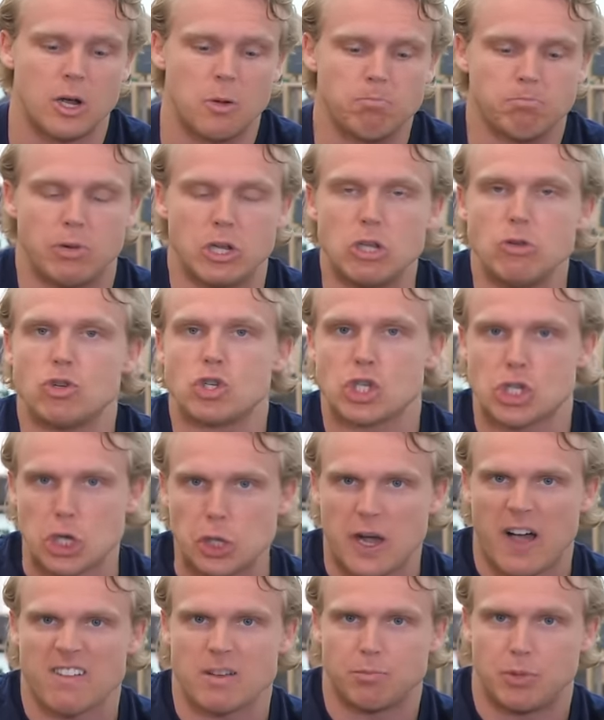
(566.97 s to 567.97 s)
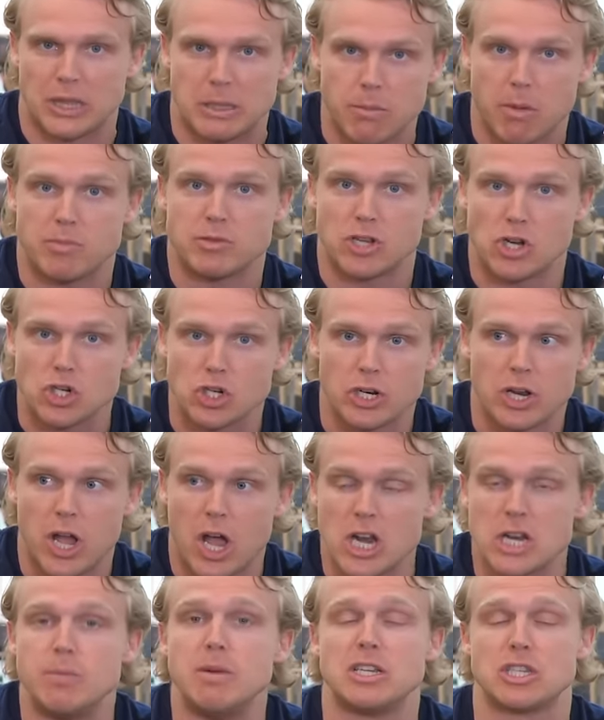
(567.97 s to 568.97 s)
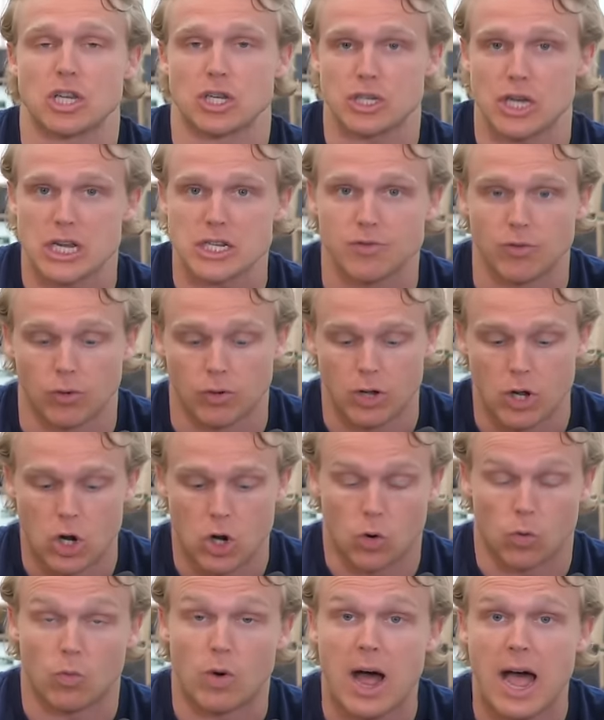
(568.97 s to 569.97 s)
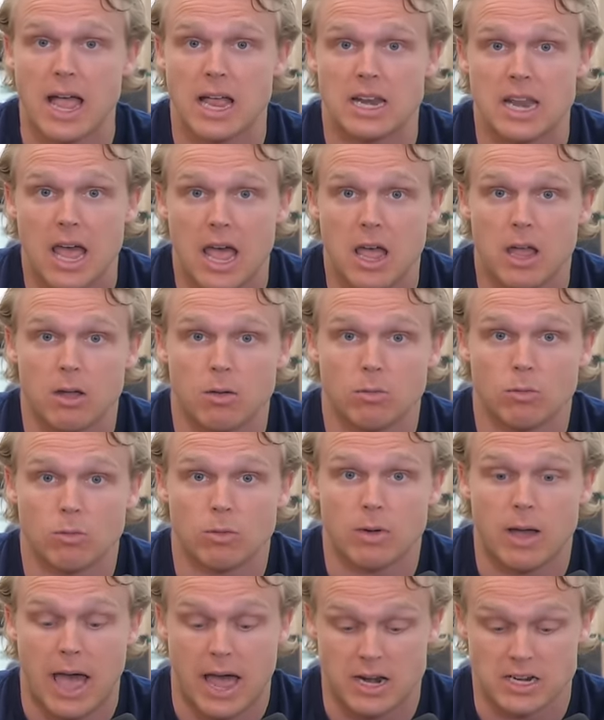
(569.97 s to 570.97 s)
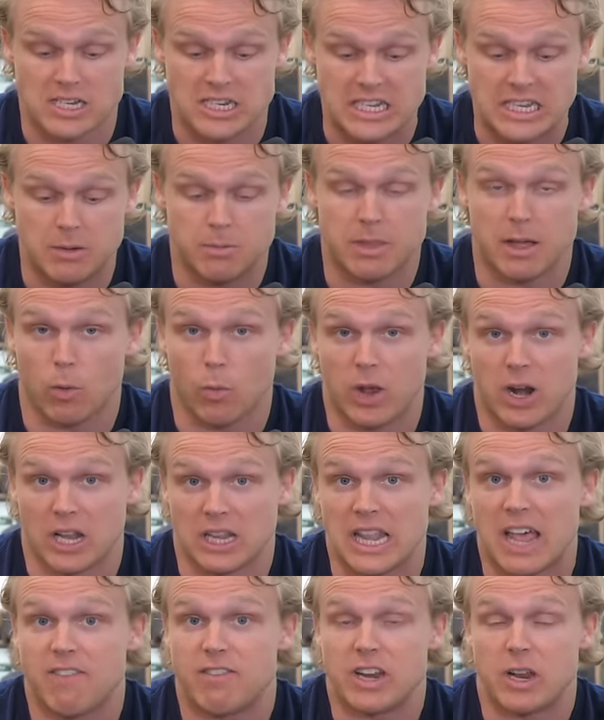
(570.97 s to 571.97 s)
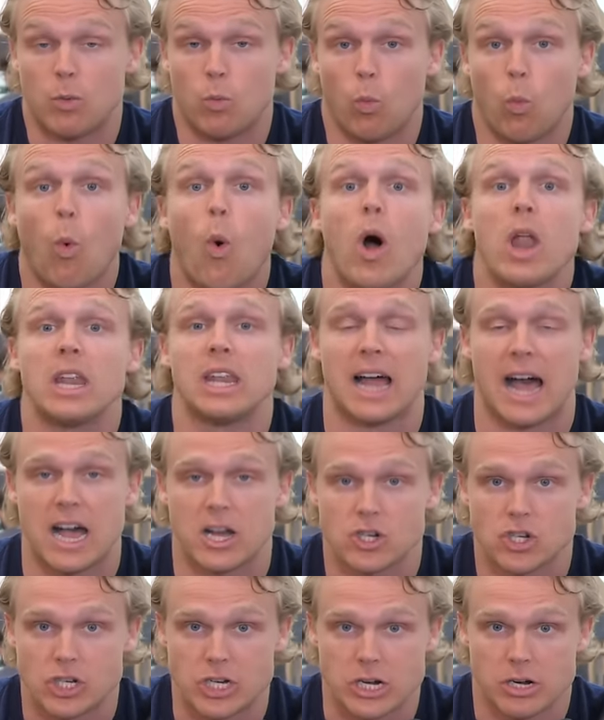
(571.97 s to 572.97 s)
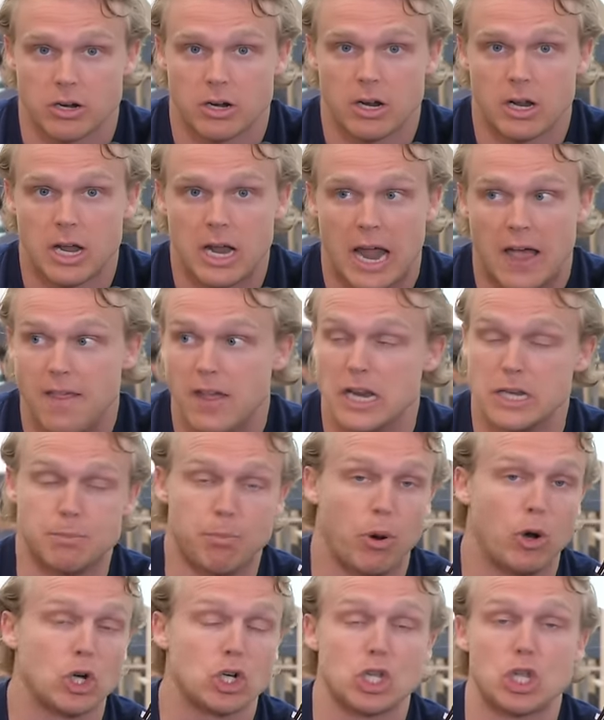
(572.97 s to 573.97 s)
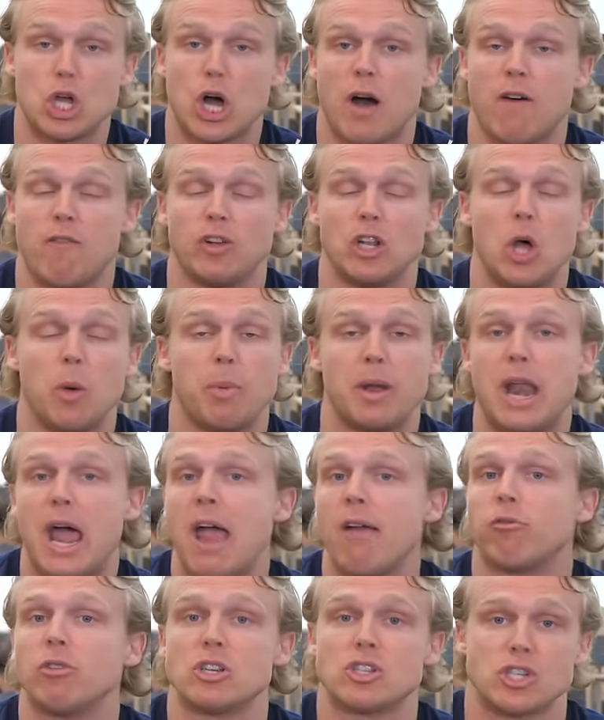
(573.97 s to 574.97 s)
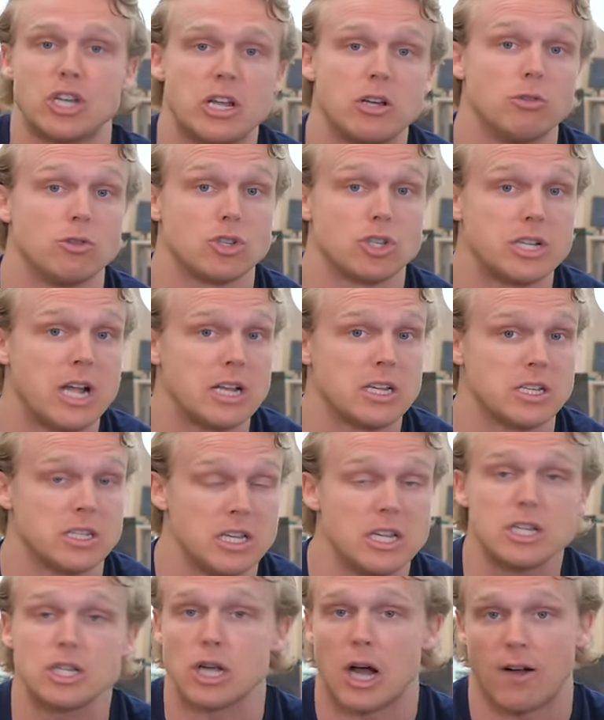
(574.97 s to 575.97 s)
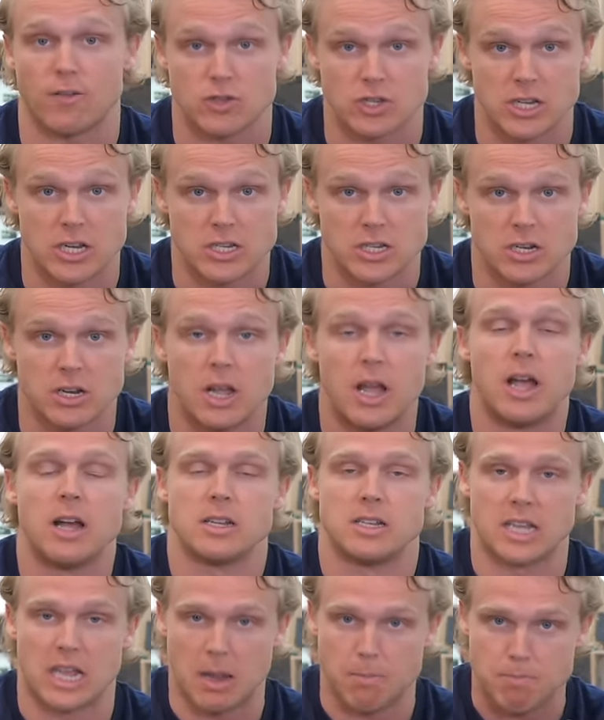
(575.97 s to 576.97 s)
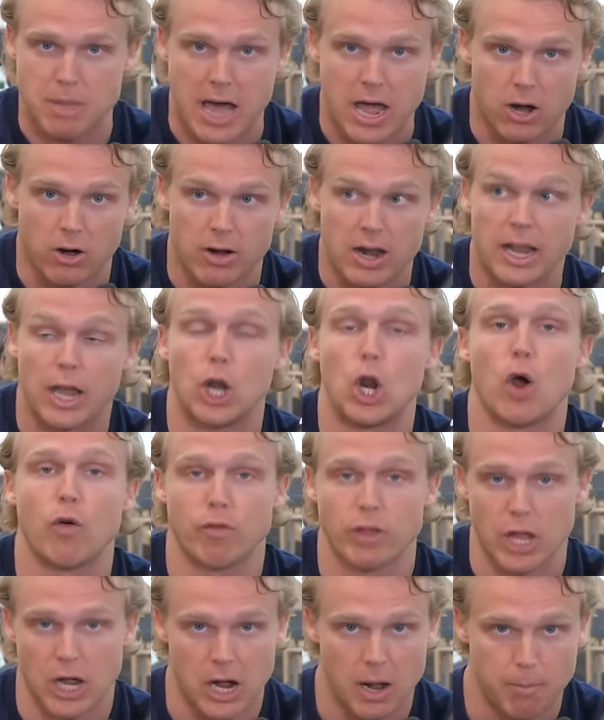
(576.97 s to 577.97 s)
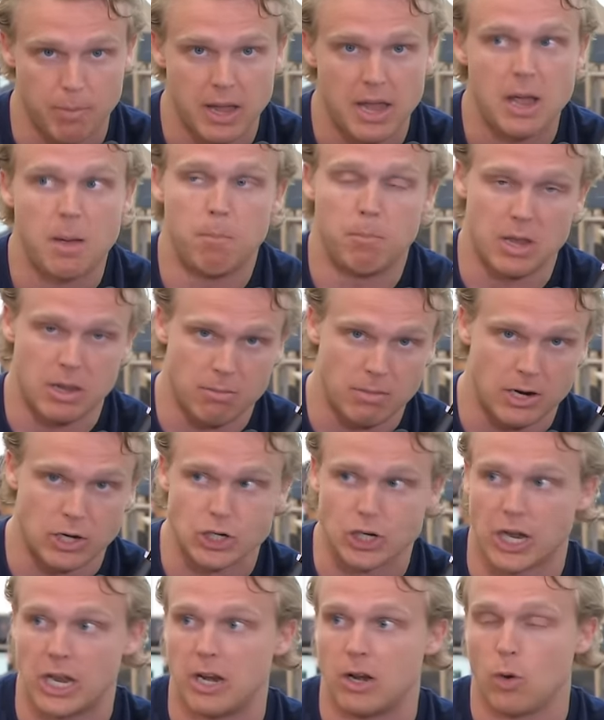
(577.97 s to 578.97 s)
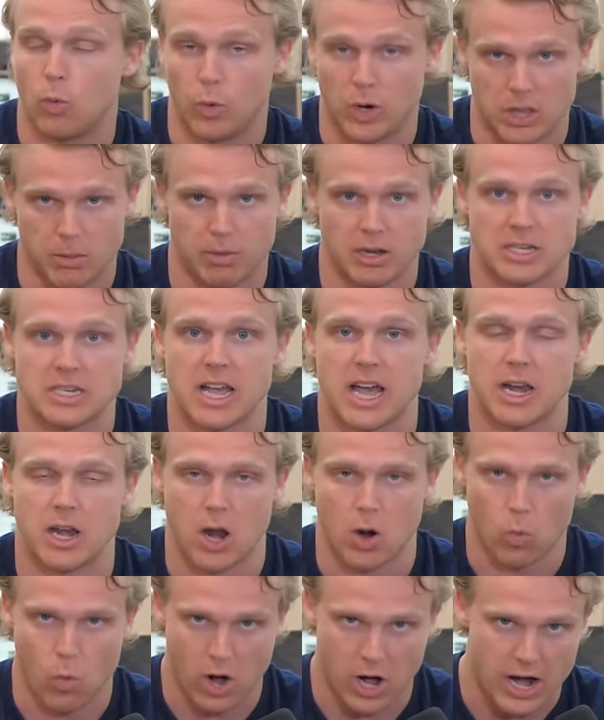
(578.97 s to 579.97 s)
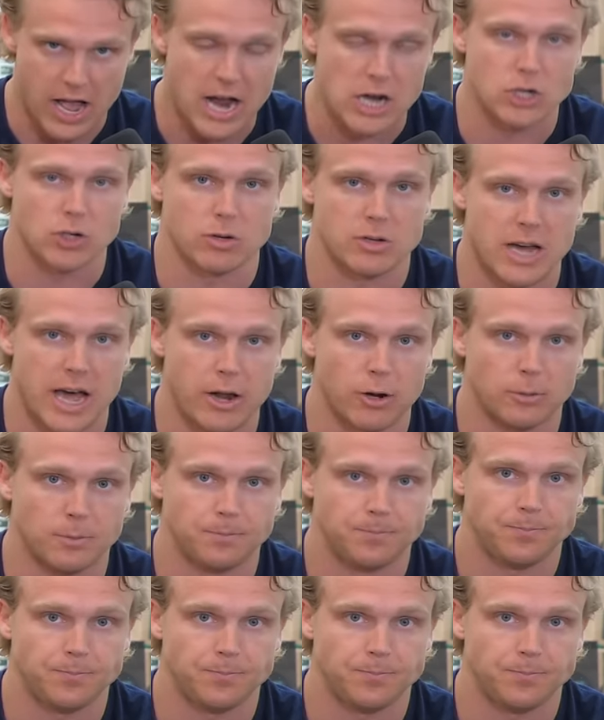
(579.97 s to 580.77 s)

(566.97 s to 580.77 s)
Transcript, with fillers: But you still have to put them in position to be successful. Ryan Day had a team that went eleven and one last year. And then he's pushed the envelope in every single sense this offseason to get better and get over the hump, beat Michigan, win the Big Ten, win a national title.